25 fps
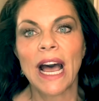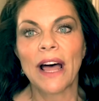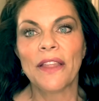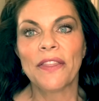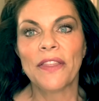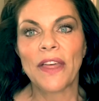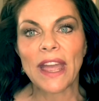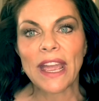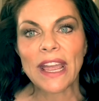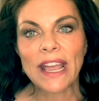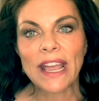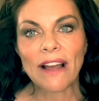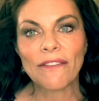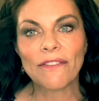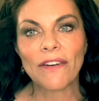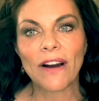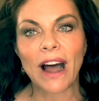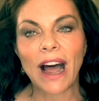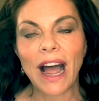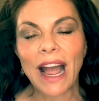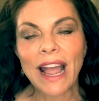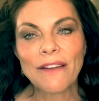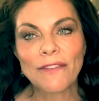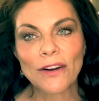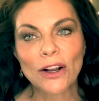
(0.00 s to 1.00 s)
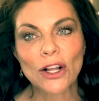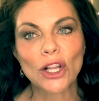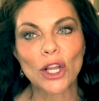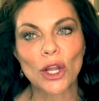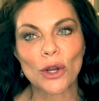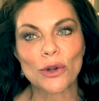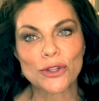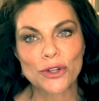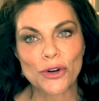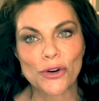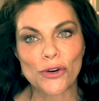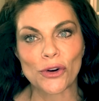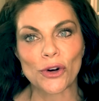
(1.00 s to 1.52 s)
I have a
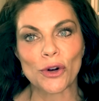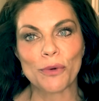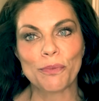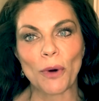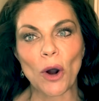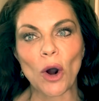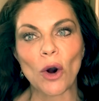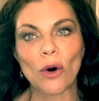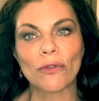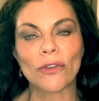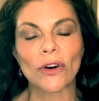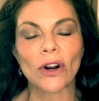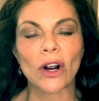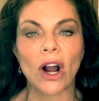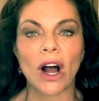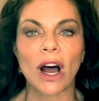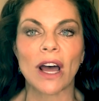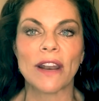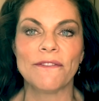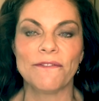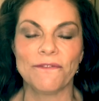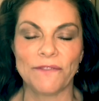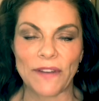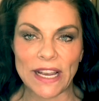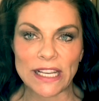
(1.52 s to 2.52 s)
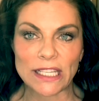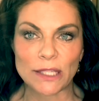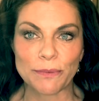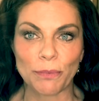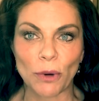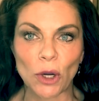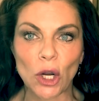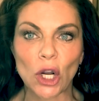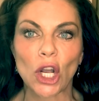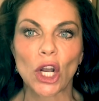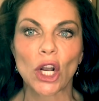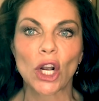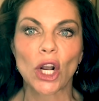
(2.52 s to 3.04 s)
closed group over on
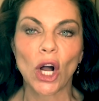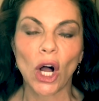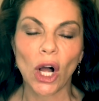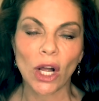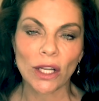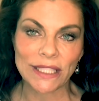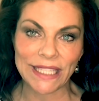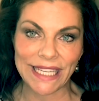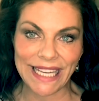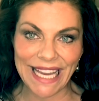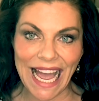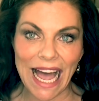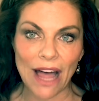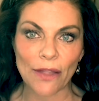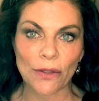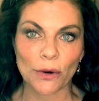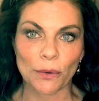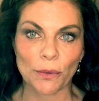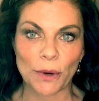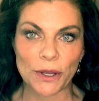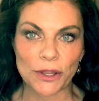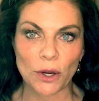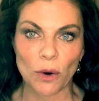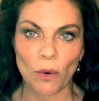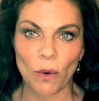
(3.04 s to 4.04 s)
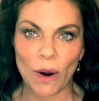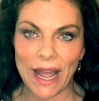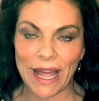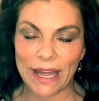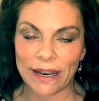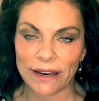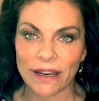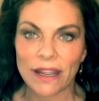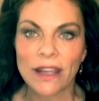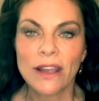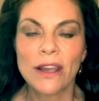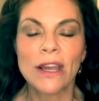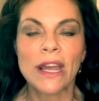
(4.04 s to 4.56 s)
Facebook called Gather with Gwen.